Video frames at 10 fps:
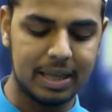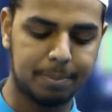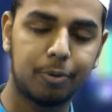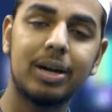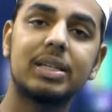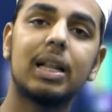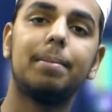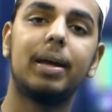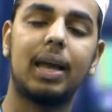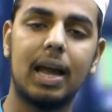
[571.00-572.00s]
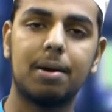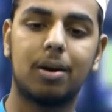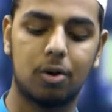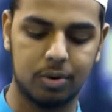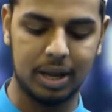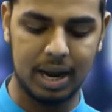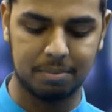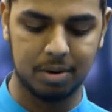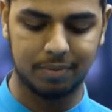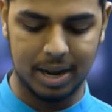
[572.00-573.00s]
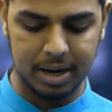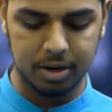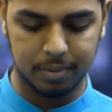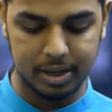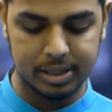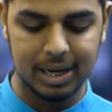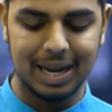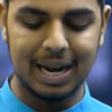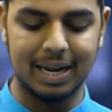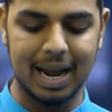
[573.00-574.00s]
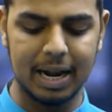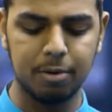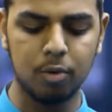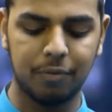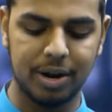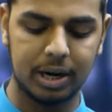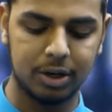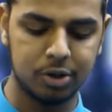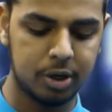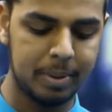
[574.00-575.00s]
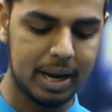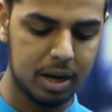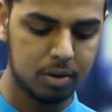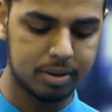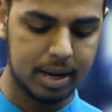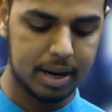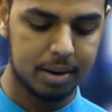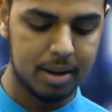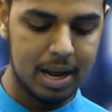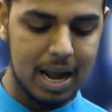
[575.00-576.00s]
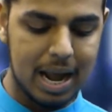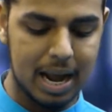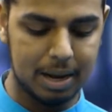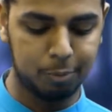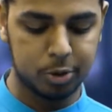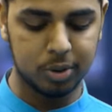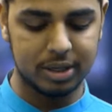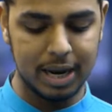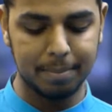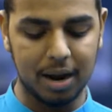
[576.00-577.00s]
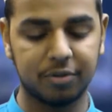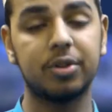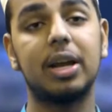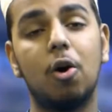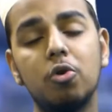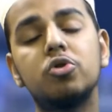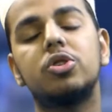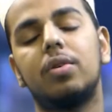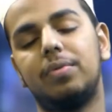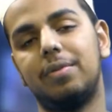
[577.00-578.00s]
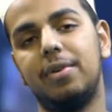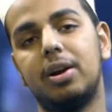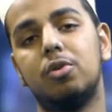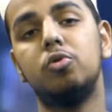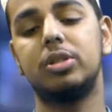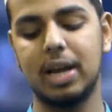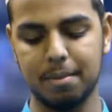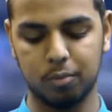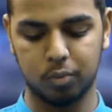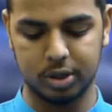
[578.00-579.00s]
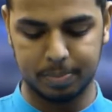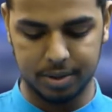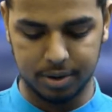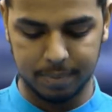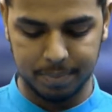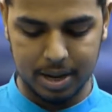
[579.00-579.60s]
In the pre-Islamic era, or the era of ignorance, an annual fair used to be held there, which was named after the owners of the fair, whose name was Badr.